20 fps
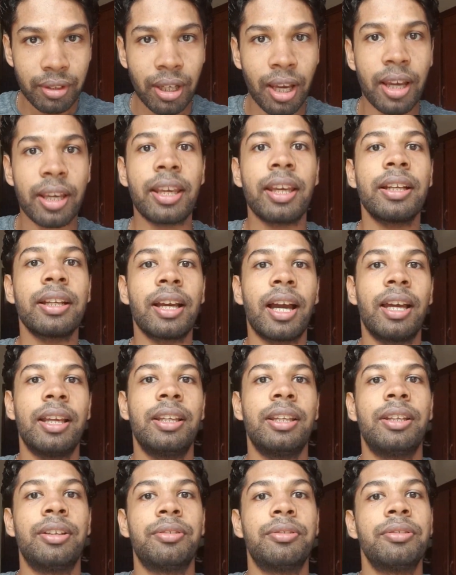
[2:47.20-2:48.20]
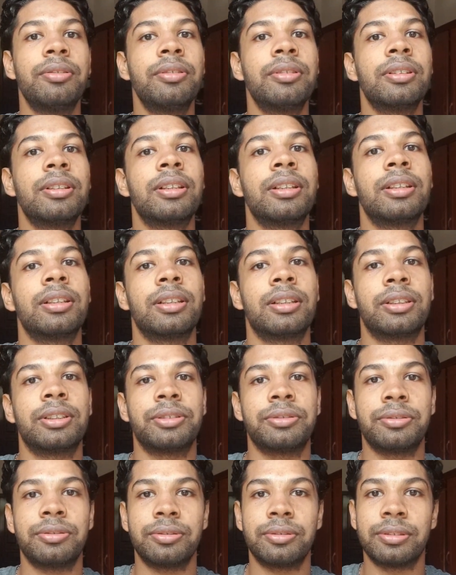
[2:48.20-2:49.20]
I can guide you
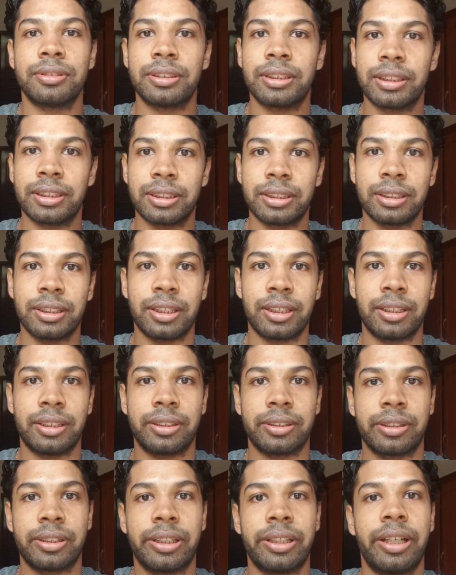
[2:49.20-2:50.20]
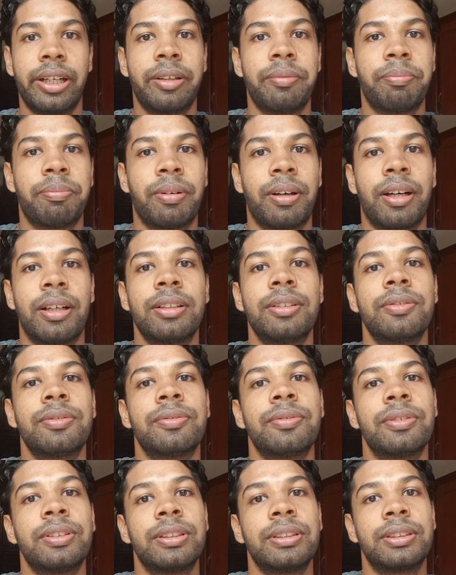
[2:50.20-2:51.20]
to the correct path,
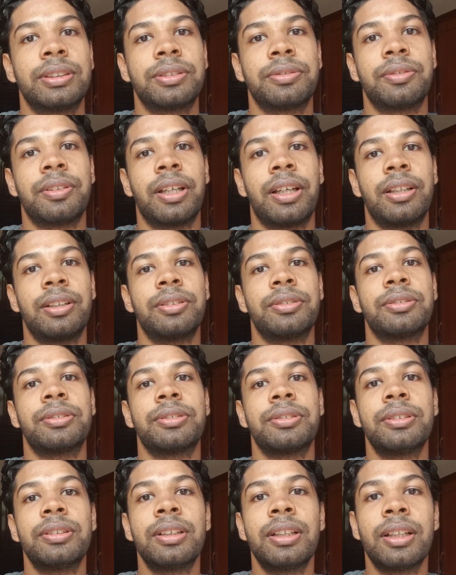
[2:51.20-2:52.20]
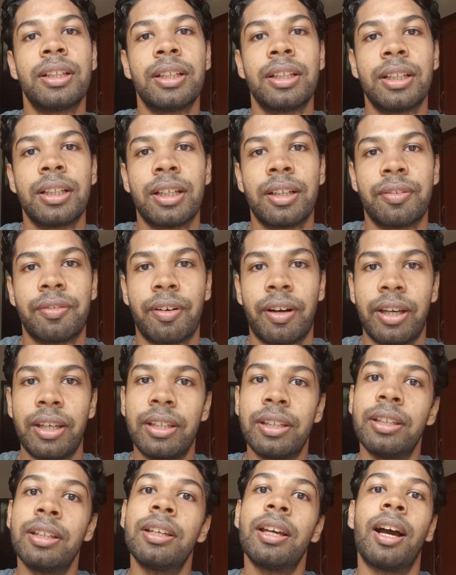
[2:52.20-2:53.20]
where you could
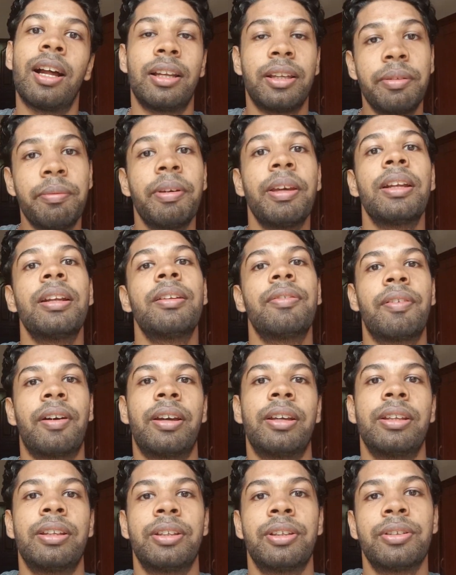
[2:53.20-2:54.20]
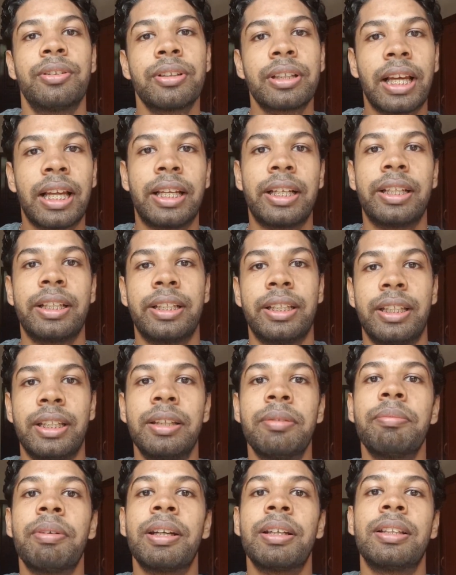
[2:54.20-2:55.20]
ultimately find your calorie
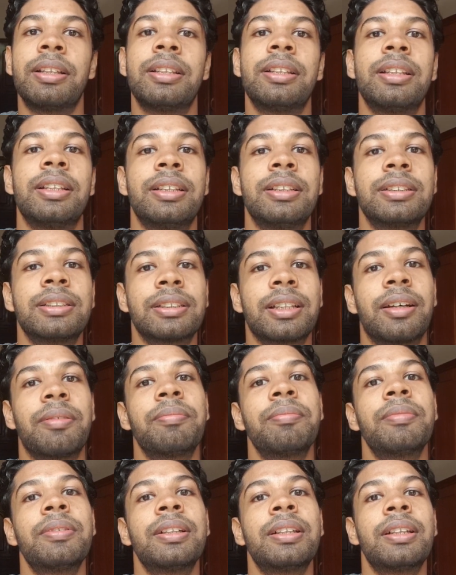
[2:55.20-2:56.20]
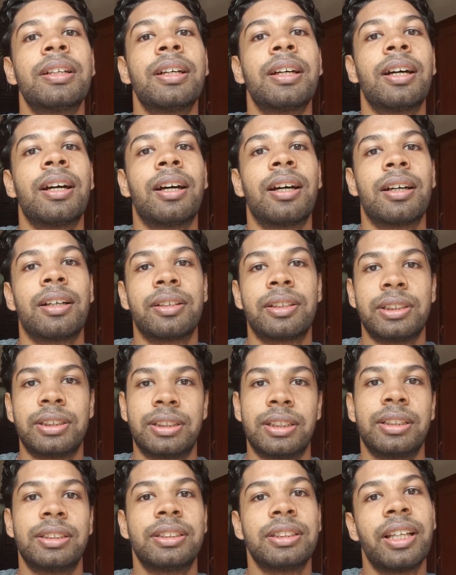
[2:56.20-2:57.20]
need, but it needs some
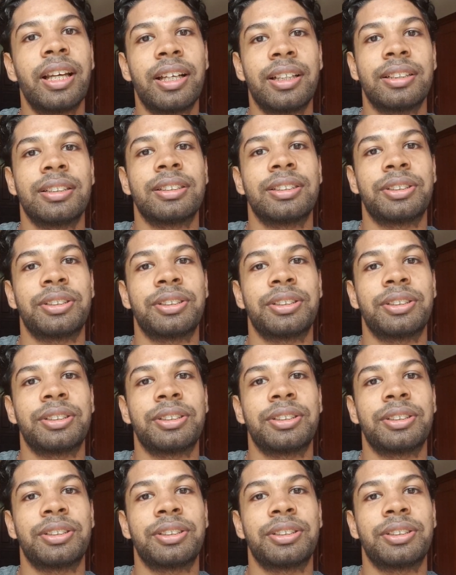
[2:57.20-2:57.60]
research done.